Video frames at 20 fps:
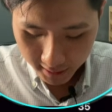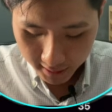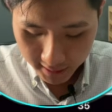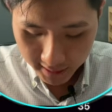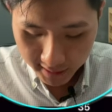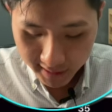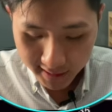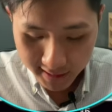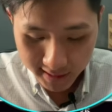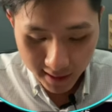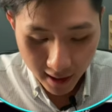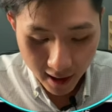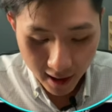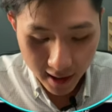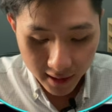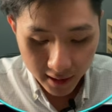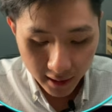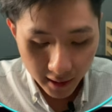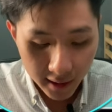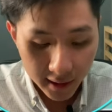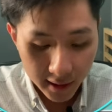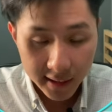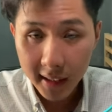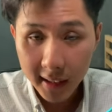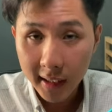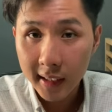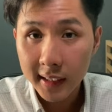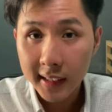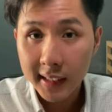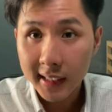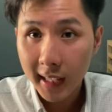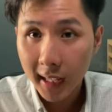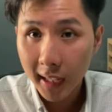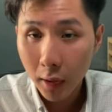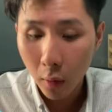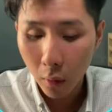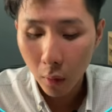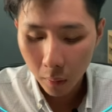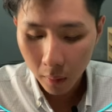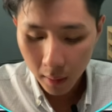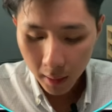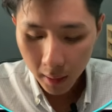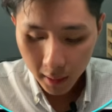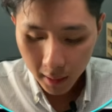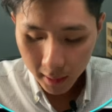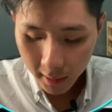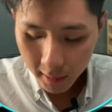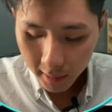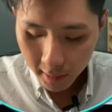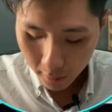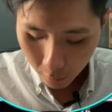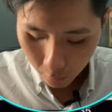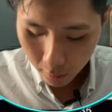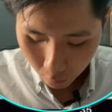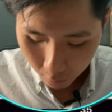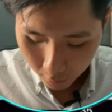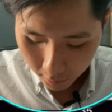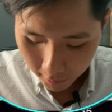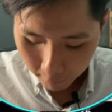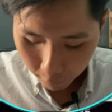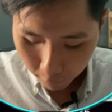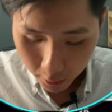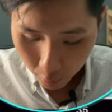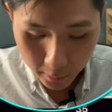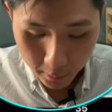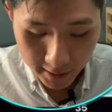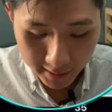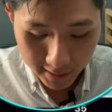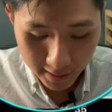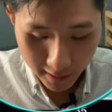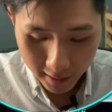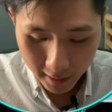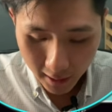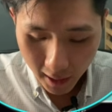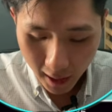Instead, it's a cycle, which means that